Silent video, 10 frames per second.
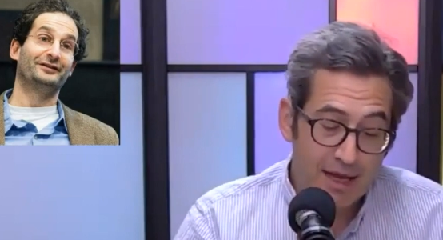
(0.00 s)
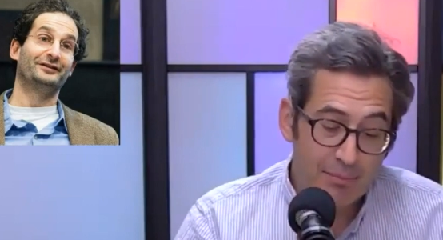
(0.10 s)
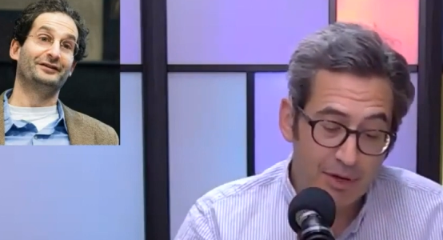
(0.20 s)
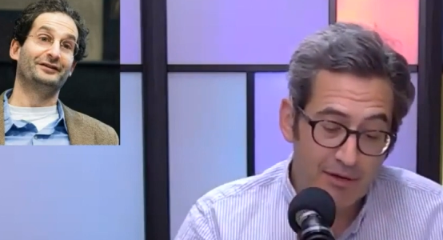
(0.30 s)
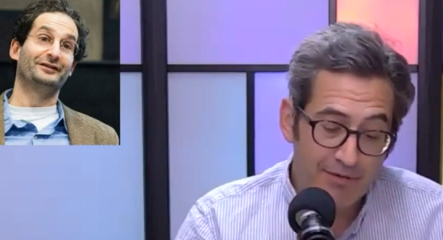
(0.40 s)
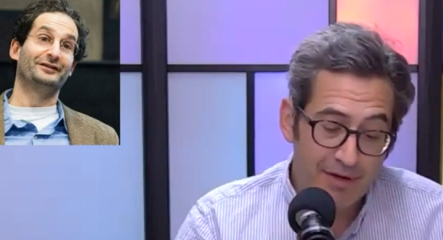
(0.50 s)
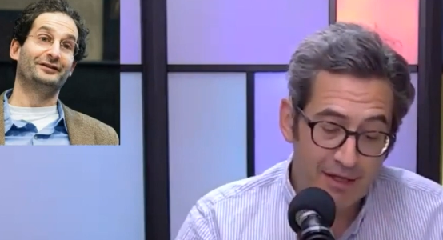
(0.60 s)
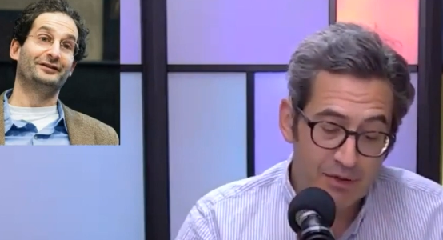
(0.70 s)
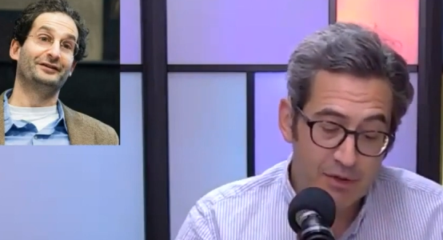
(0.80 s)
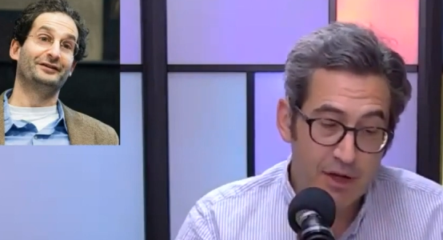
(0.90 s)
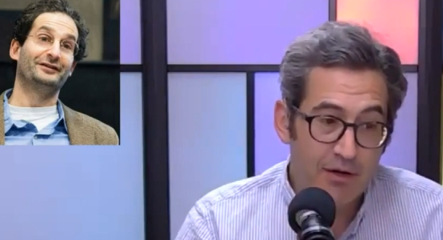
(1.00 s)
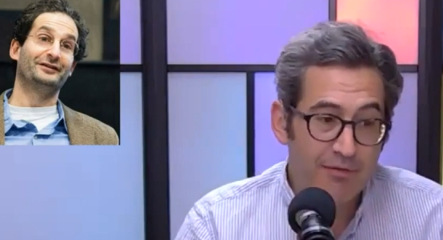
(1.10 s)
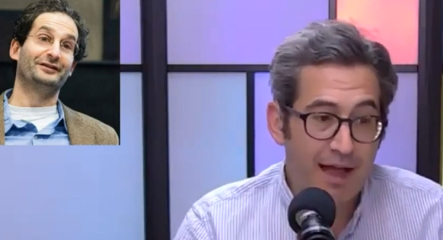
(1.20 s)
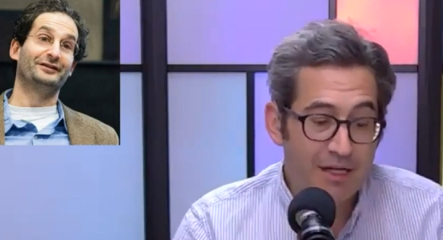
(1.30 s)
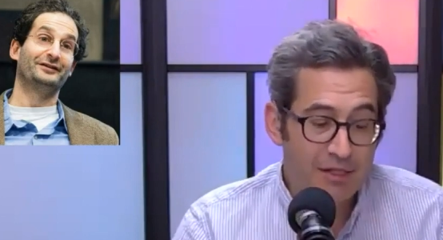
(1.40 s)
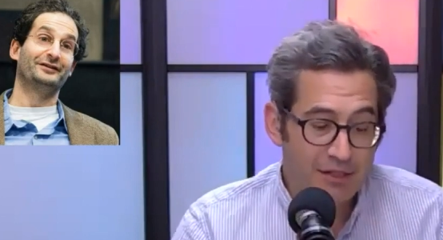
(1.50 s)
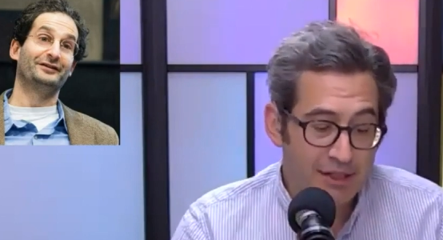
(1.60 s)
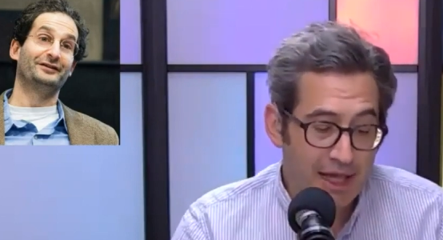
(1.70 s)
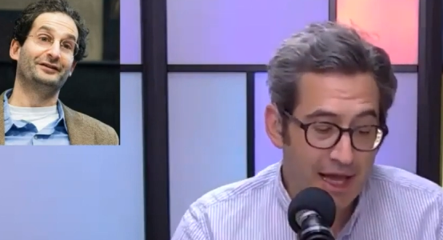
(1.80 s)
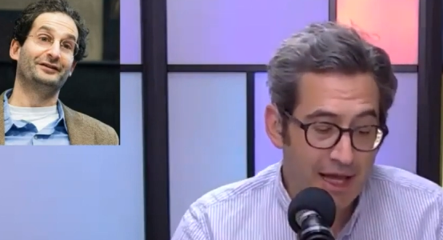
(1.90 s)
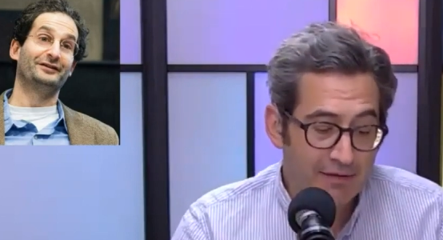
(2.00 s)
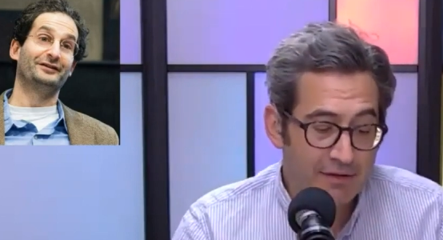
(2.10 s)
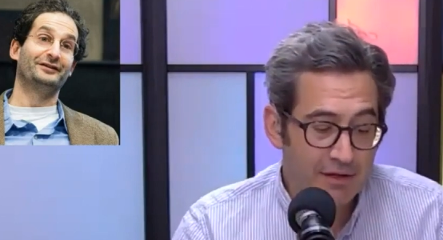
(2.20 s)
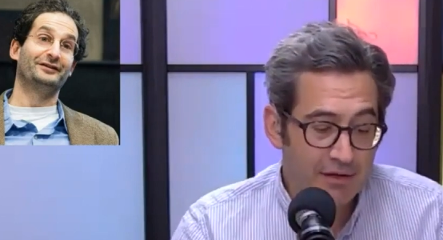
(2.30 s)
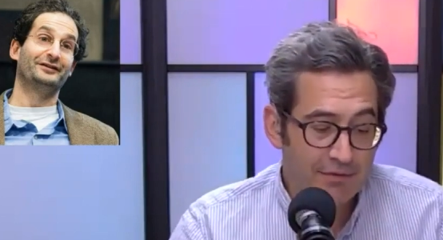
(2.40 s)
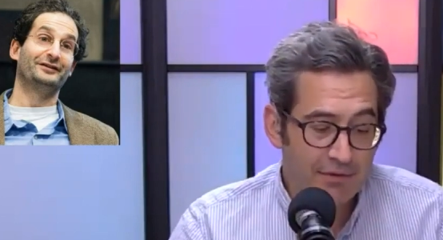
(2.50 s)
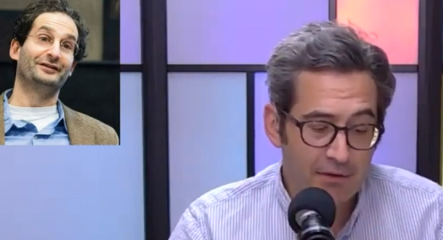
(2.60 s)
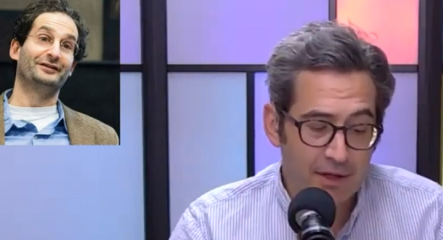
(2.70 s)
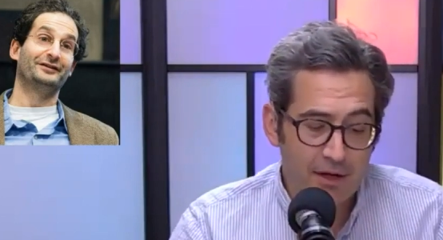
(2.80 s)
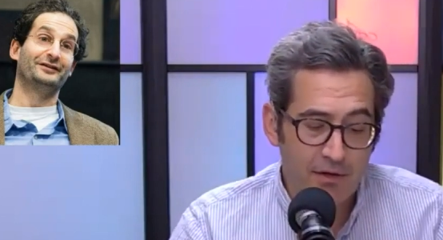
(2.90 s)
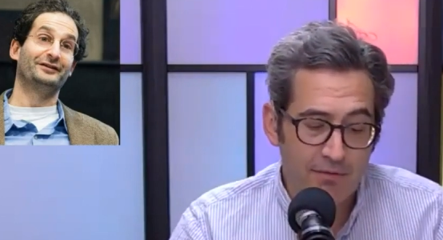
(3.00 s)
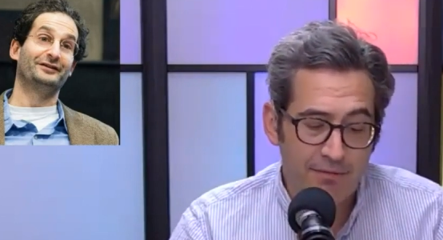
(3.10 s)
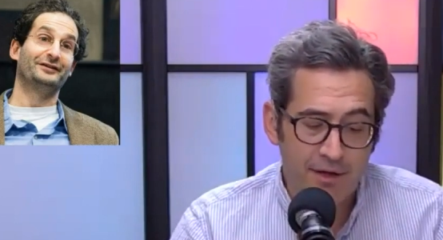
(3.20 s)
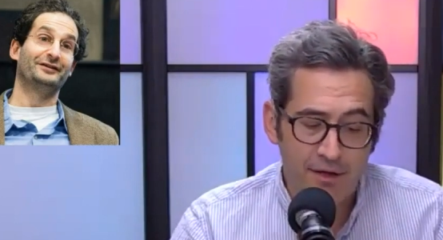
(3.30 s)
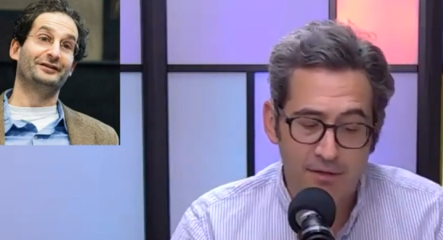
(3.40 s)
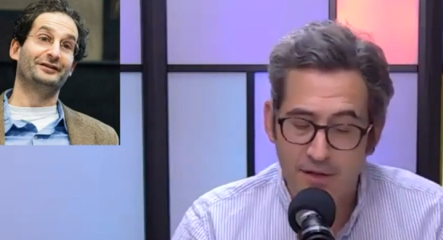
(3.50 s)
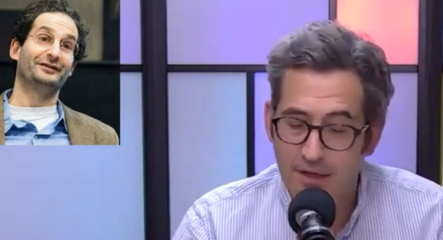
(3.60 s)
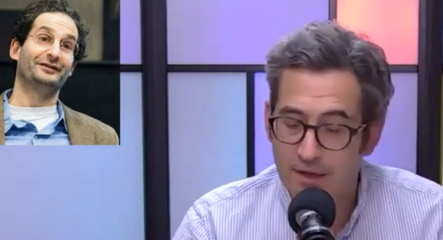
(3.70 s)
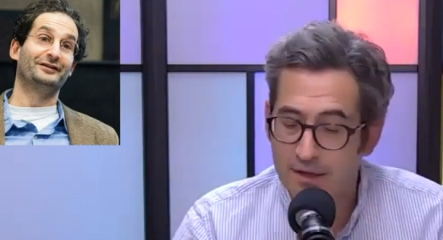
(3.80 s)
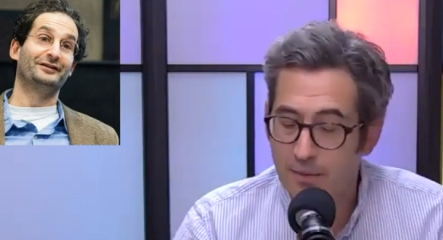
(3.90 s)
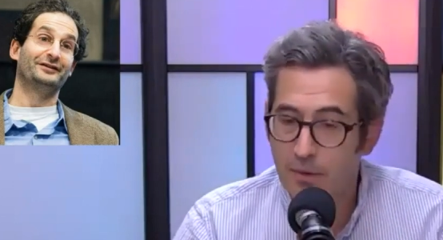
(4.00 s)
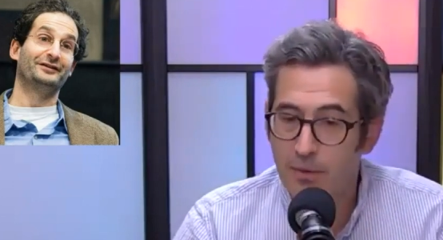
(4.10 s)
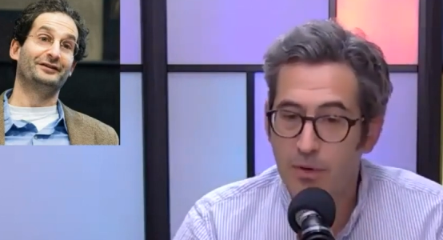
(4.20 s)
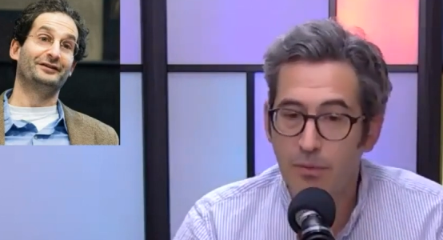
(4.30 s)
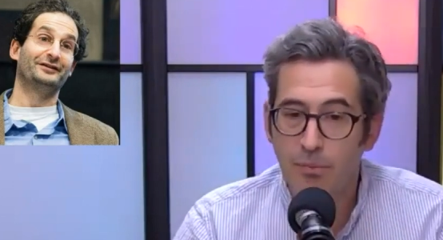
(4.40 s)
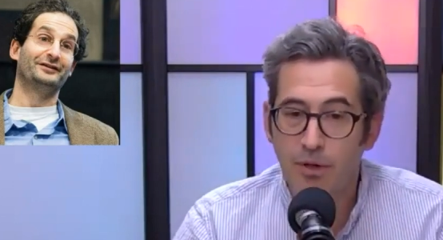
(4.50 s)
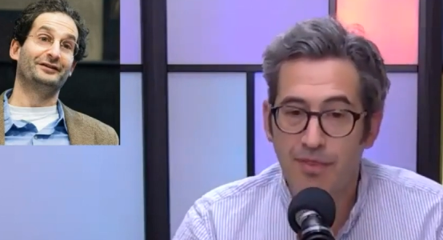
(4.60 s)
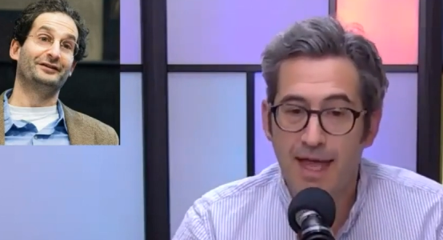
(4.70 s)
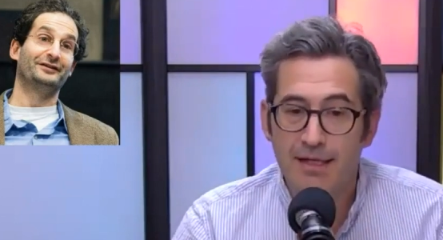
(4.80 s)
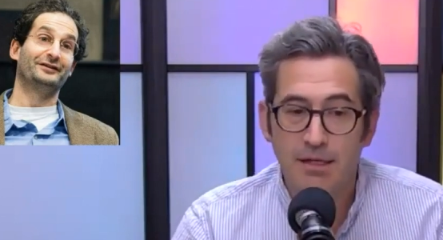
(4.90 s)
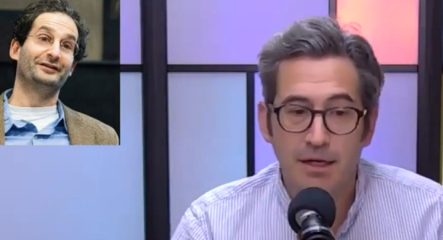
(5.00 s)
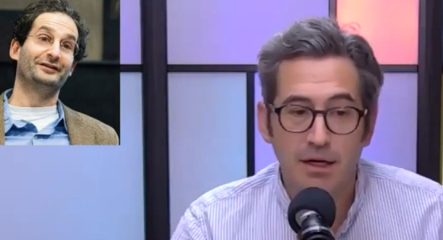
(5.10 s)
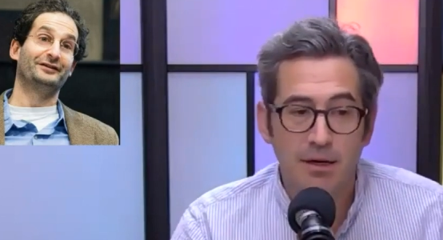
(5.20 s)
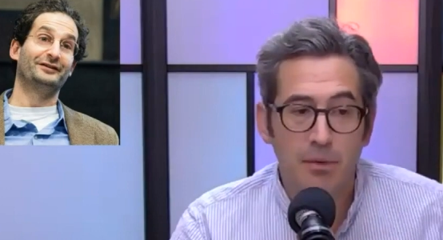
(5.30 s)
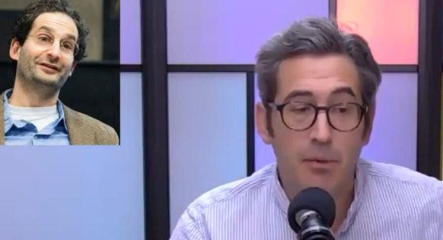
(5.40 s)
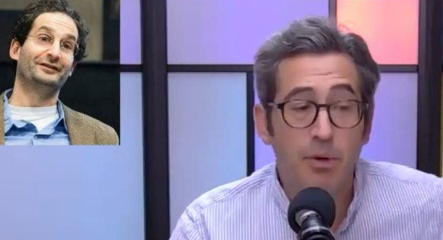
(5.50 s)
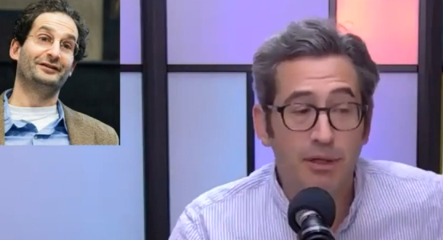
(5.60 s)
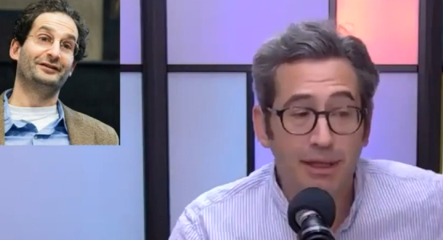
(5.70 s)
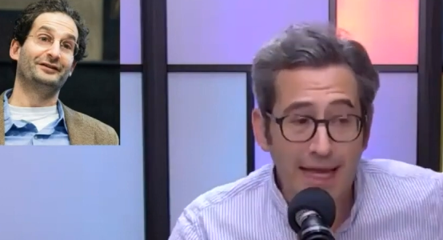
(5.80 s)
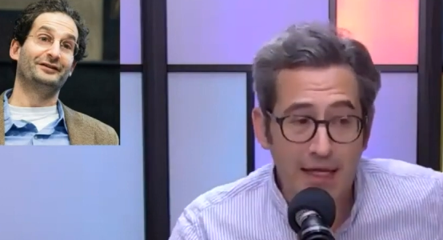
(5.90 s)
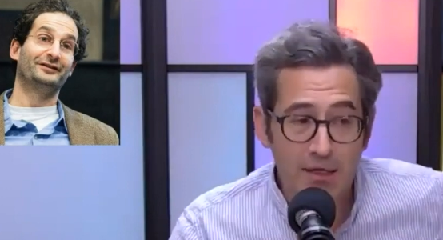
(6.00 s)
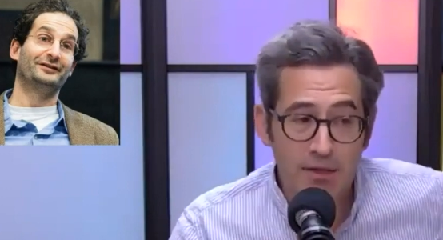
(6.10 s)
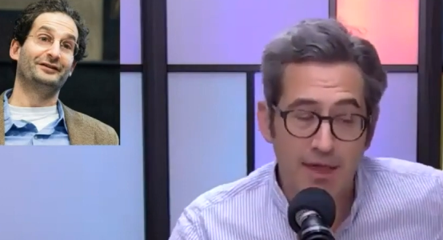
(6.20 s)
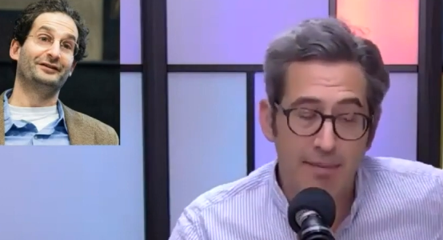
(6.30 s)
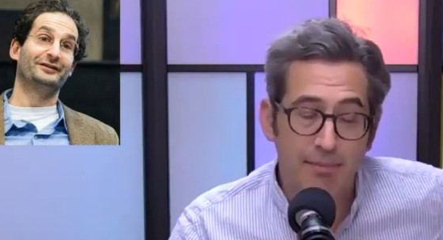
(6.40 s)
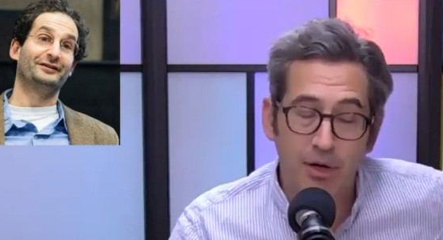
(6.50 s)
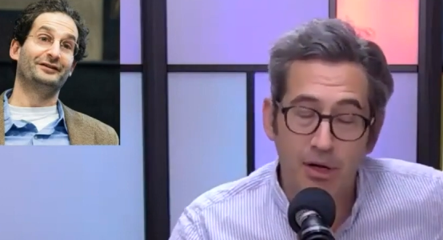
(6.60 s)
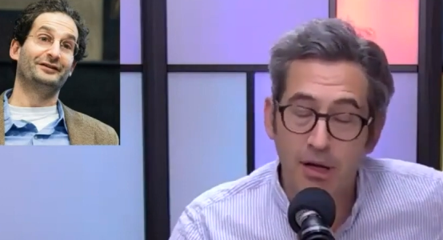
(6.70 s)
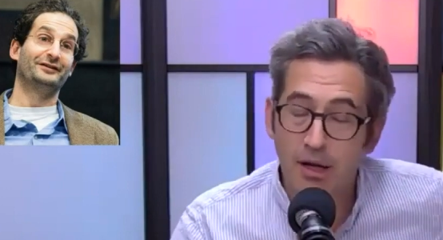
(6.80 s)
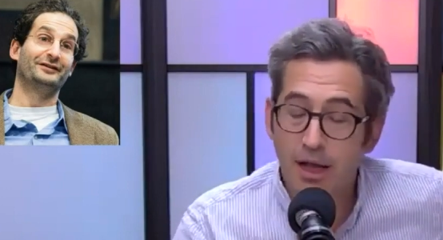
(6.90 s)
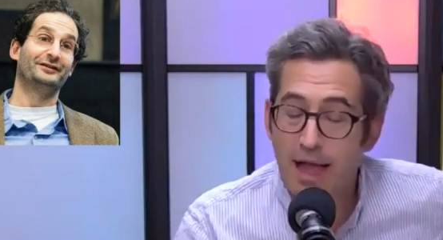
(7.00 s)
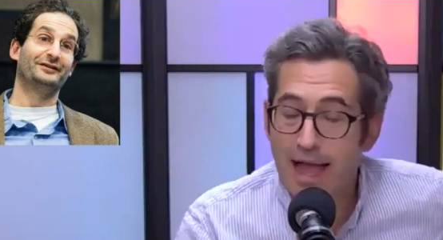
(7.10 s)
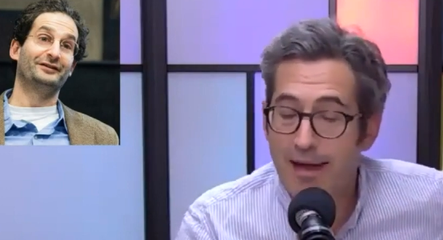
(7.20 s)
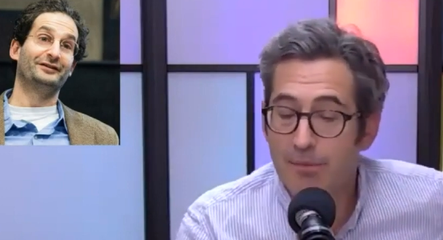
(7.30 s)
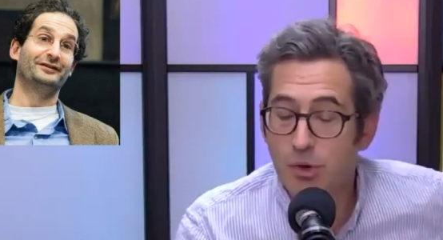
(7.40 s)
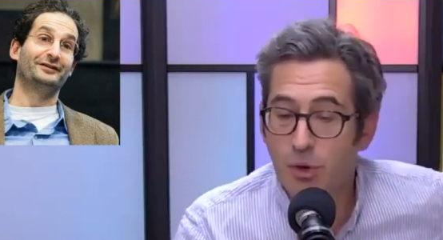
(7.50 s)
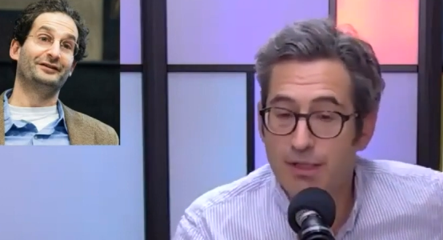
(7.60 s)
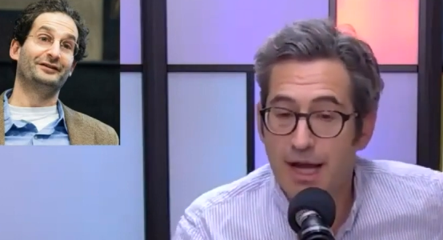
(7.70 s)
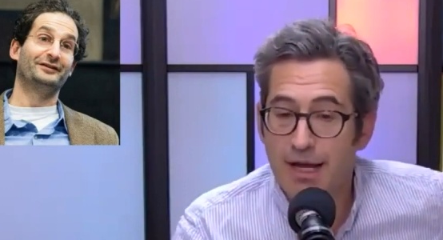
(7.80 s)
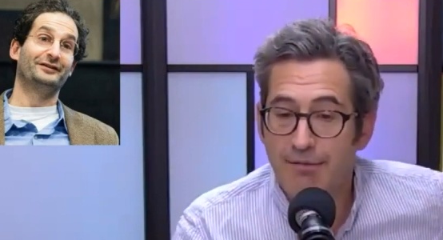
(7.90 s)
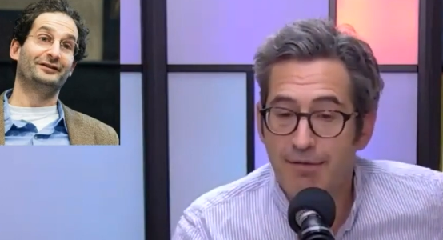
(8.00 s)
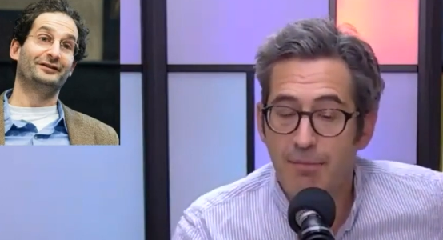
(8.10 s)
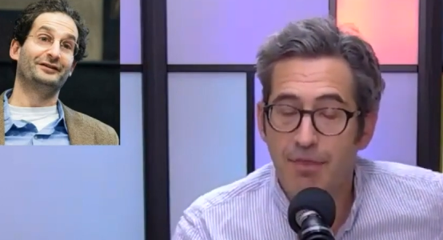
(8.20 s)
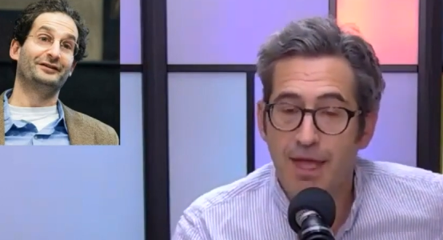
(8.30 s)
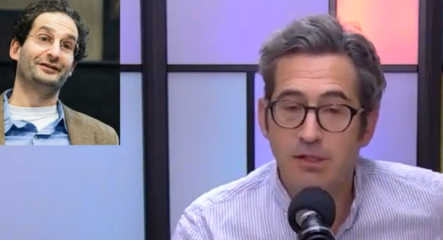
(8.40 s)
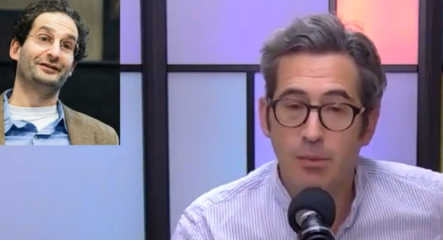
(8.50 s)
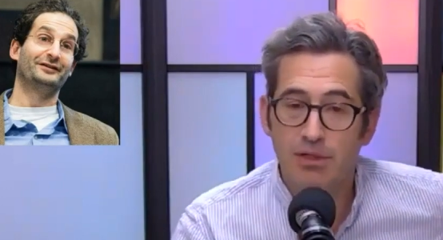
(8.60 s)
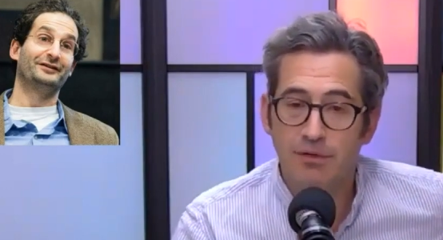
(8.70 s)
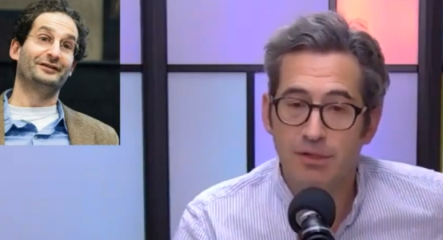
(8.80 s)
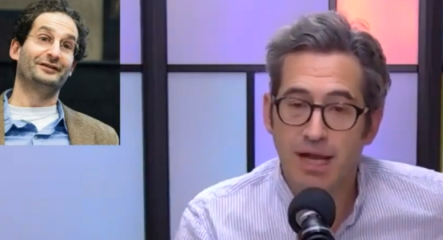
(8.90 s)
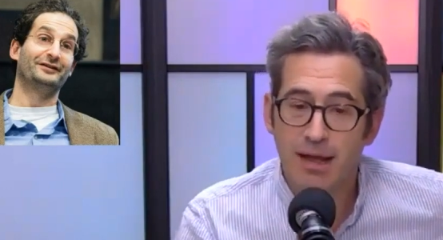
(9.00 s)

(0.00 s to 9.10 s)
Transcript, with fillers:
Speaker 1: brief history of fascist lies. Federico Finchelstein. We will put that. we will put a link to that book at majority.fm. Thanks so much for your time